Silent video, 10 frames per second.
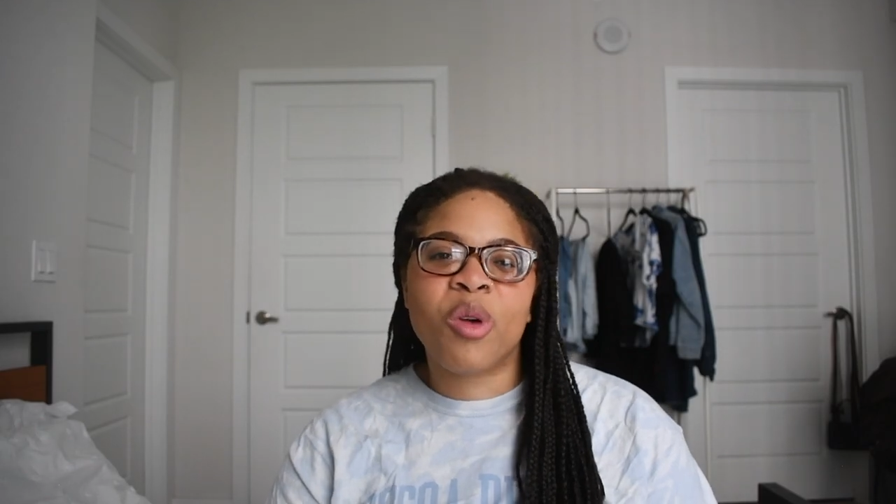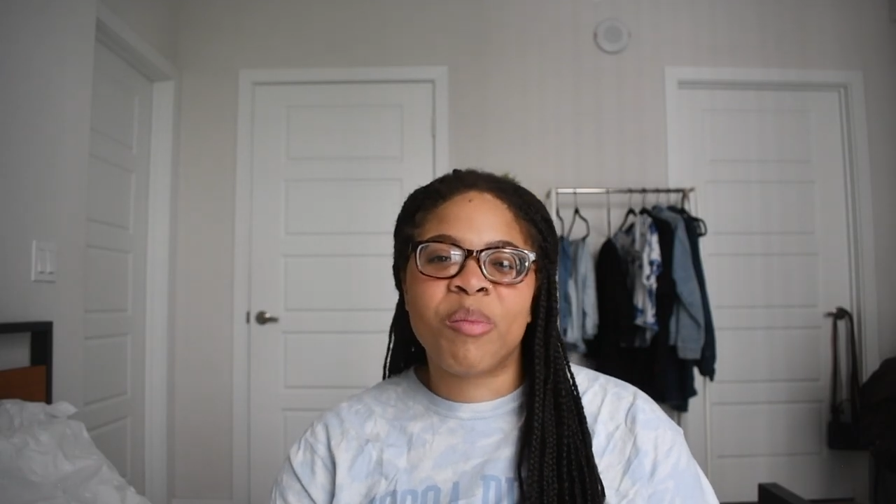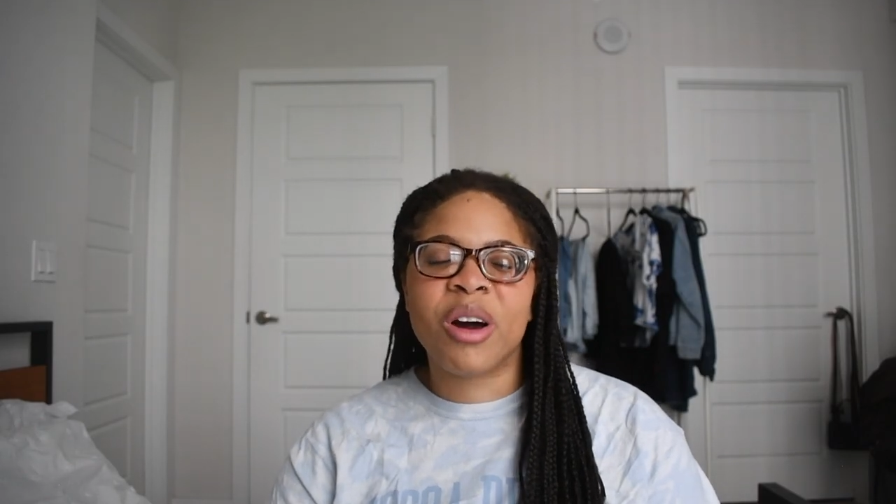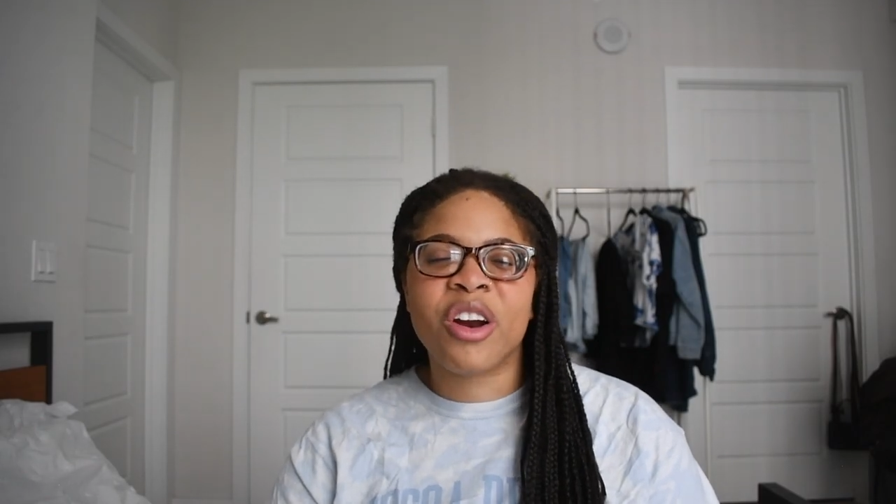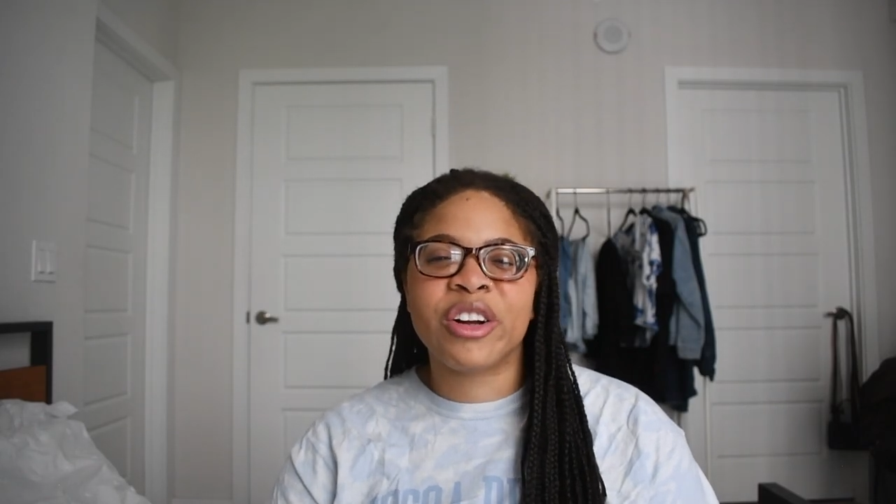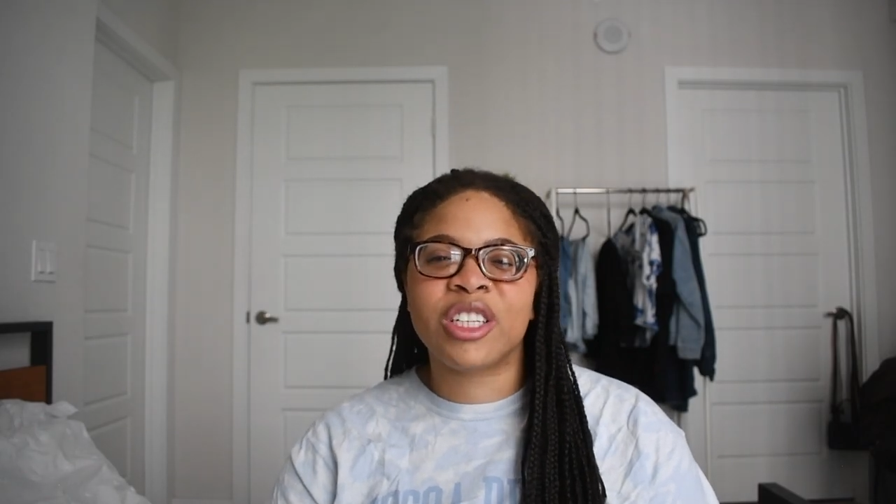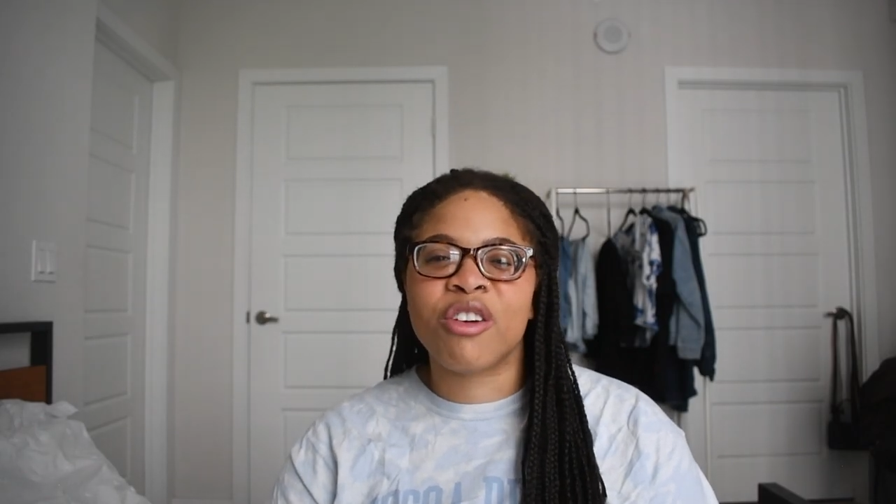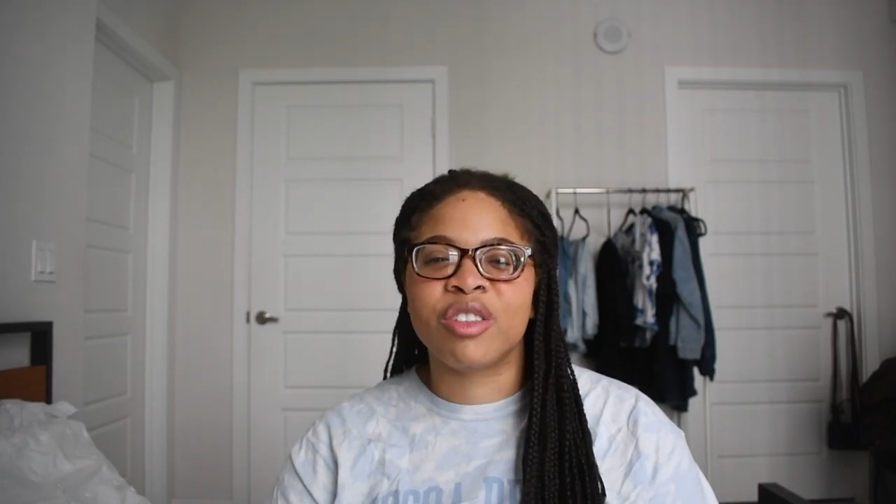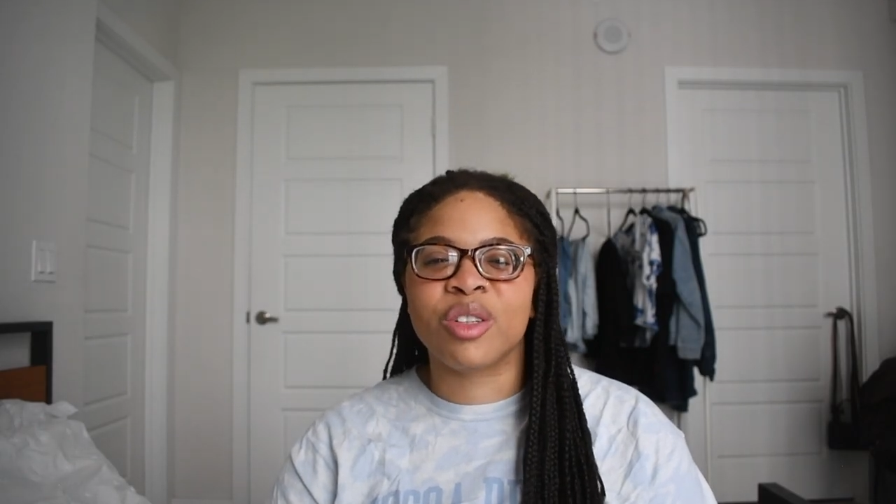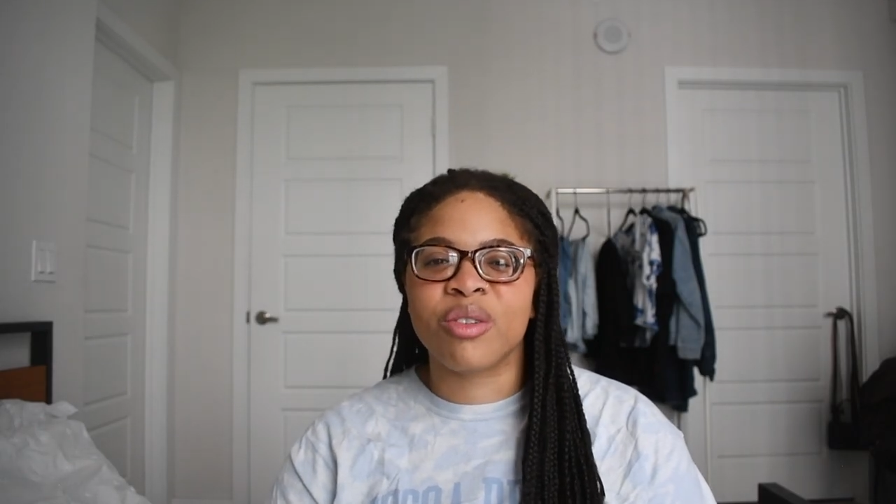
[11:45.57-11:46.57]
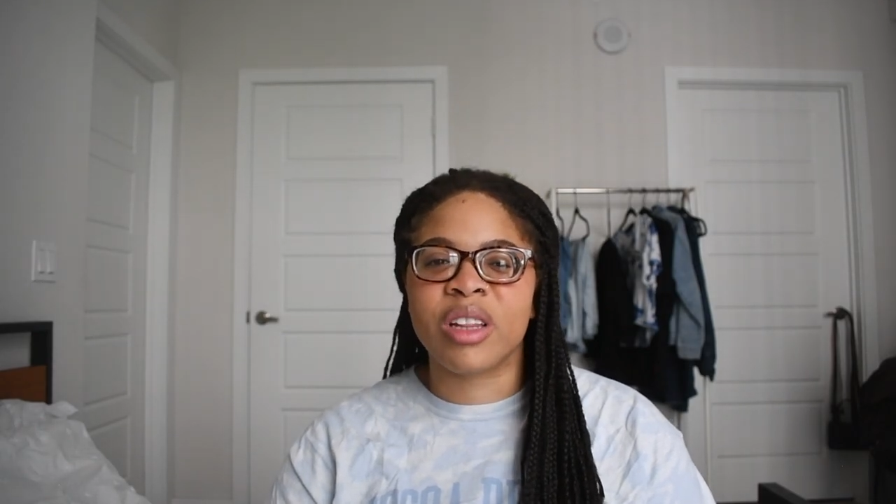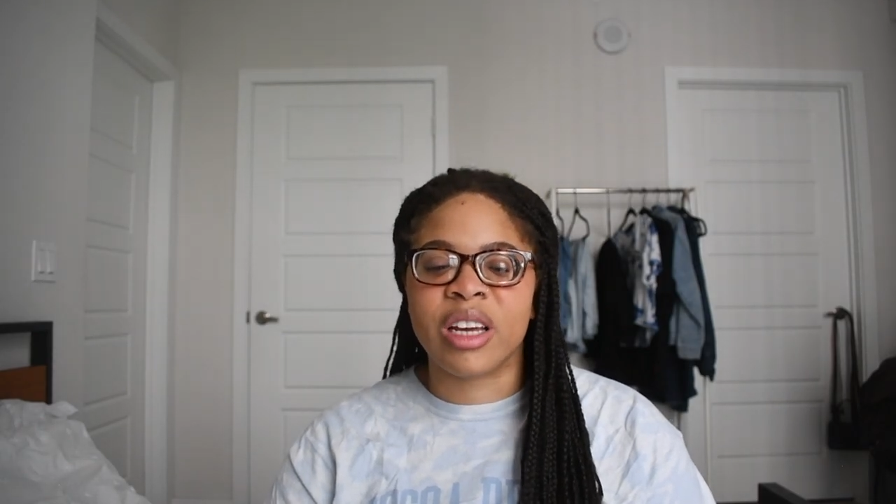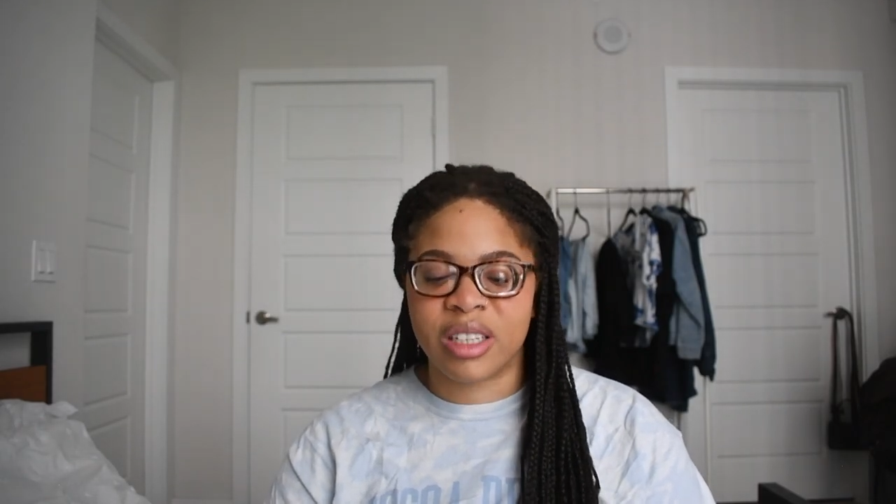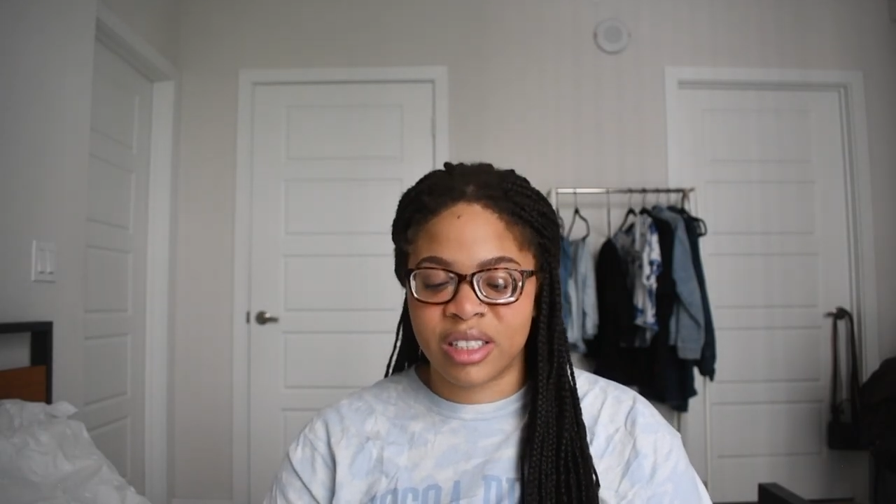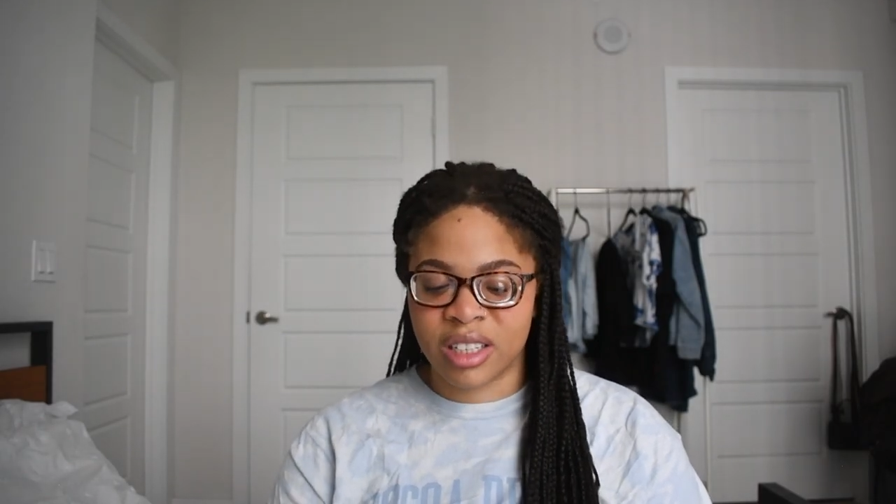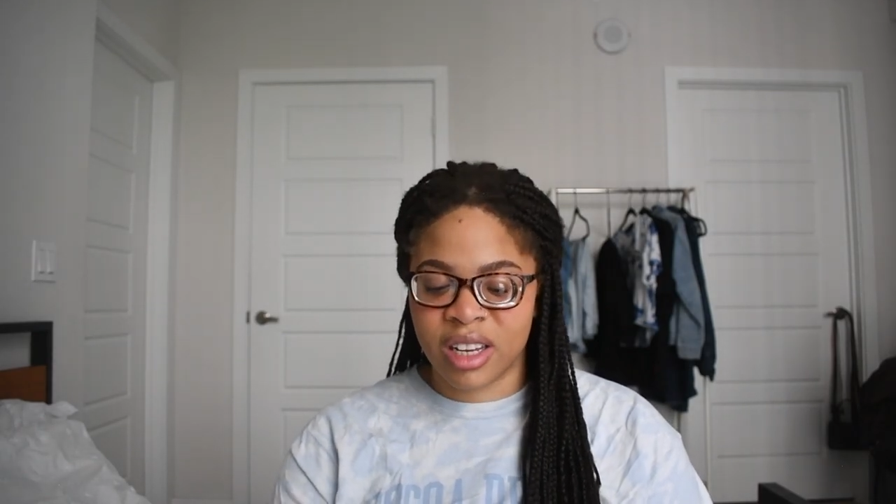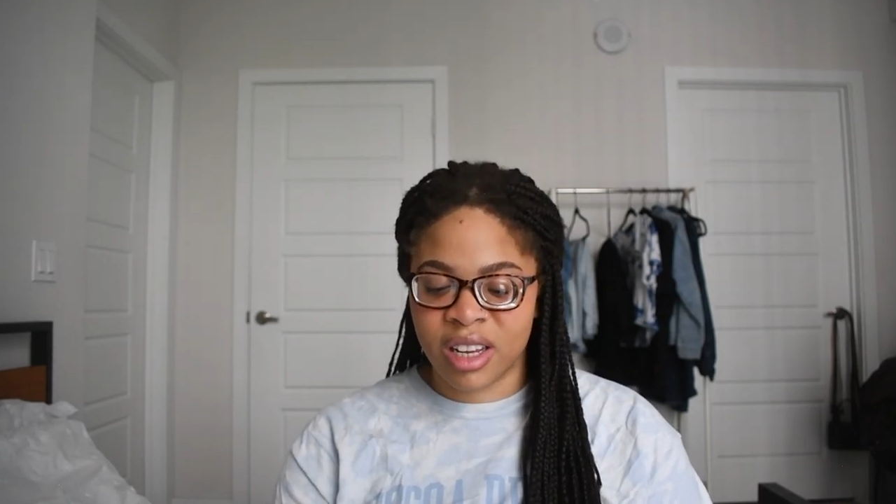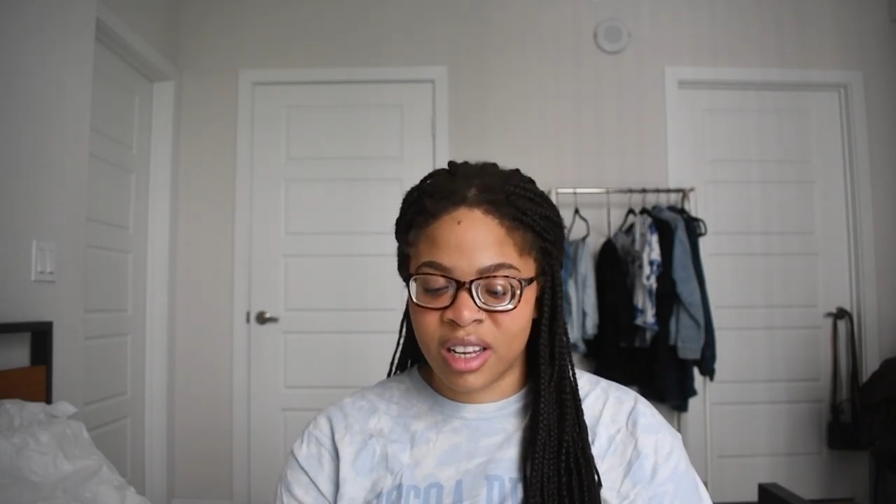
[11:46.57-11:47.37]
we put ourselves through this?